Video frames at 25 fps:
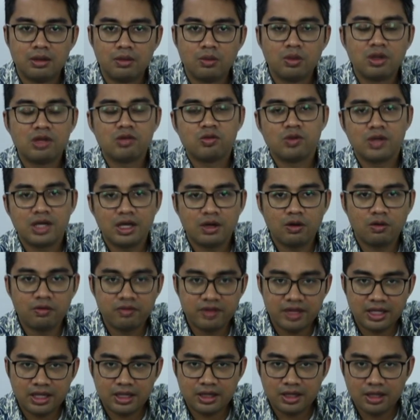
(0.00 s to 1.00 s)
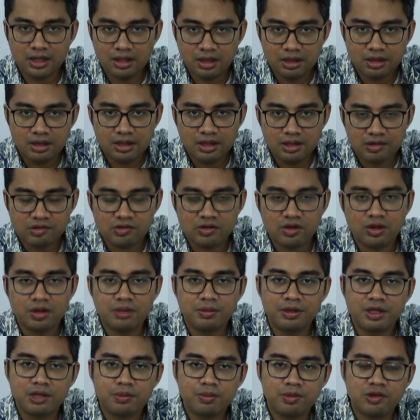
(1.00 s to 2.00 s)
once we get over that hill, let's talk
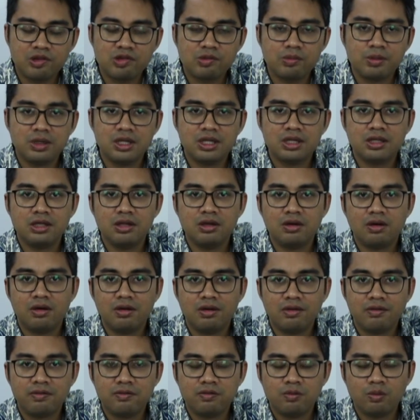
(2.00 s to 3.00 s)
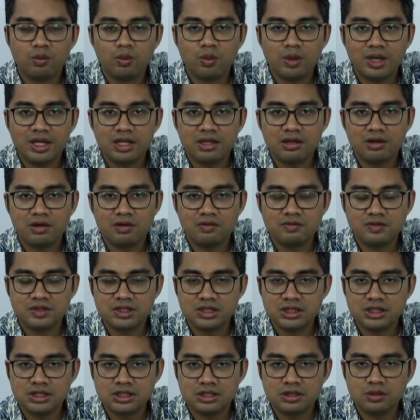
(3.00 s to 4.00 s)
about the possibility of what the
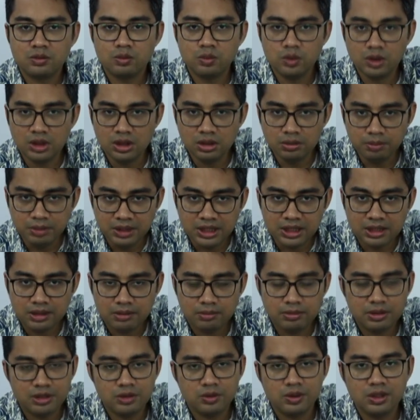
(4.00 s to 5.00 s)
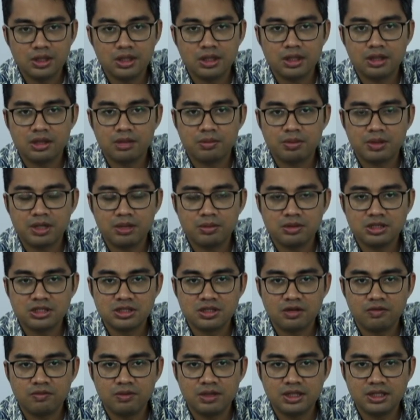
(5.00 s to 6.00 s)
conversation will be between the Prime
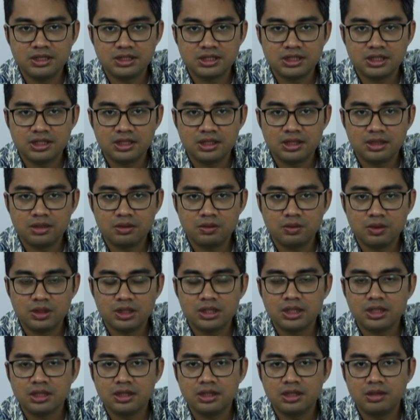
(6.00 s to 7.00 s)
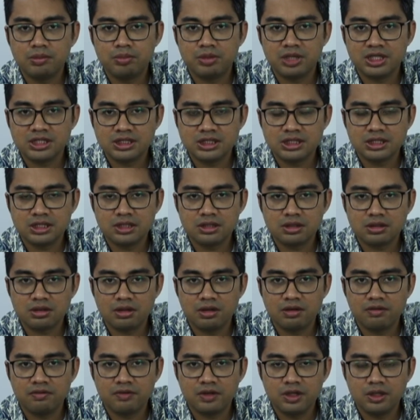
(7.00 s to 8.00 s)
Minister of Malaysia with the President
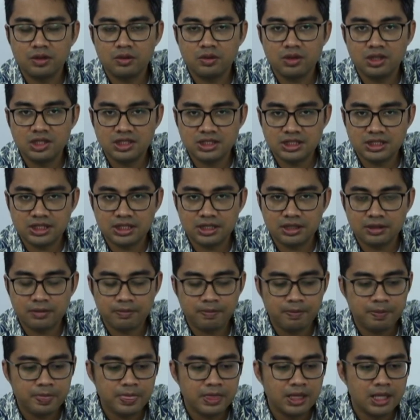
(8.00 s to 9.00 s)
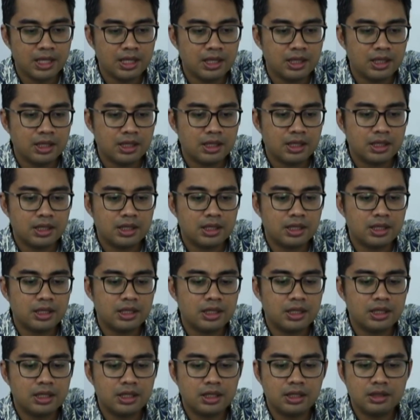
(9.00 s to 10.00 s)
of Indonesia.
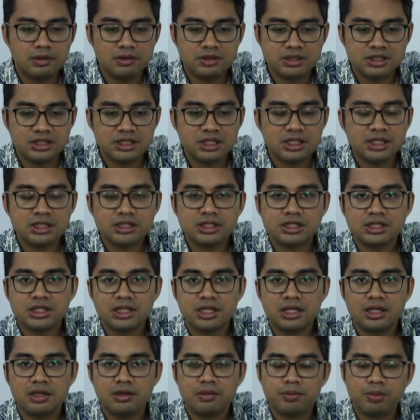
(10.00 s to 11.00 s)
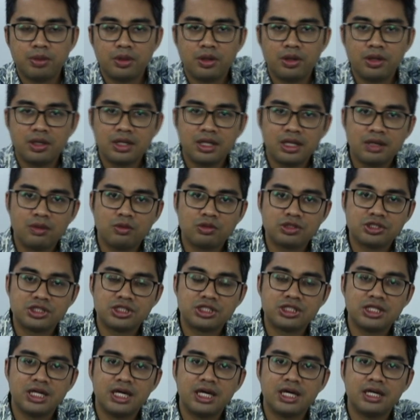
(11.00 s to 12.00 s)
A research report that was
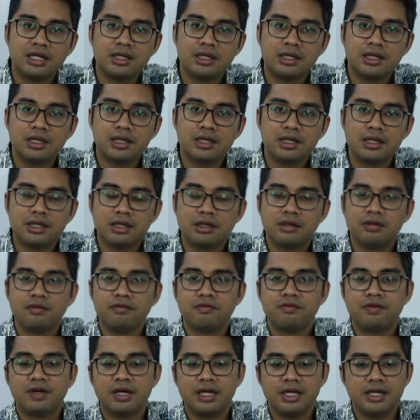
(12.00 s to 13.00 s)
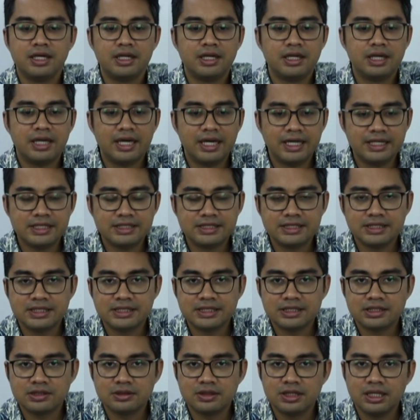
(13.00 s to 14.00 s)
shared via
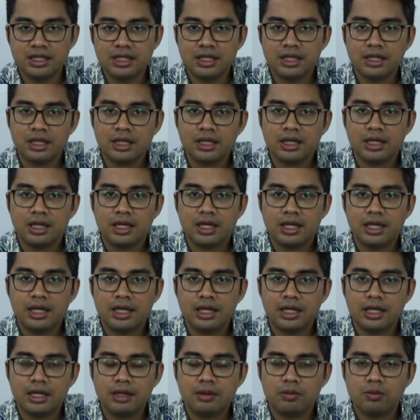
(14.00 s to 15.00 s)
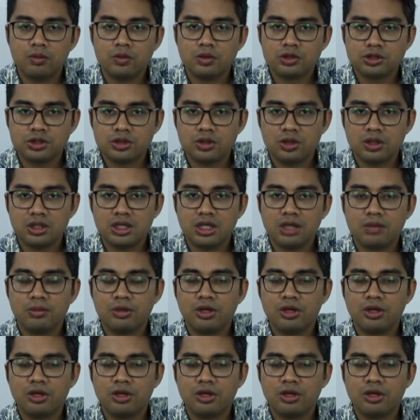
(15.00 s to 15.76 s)
ISIS today was talking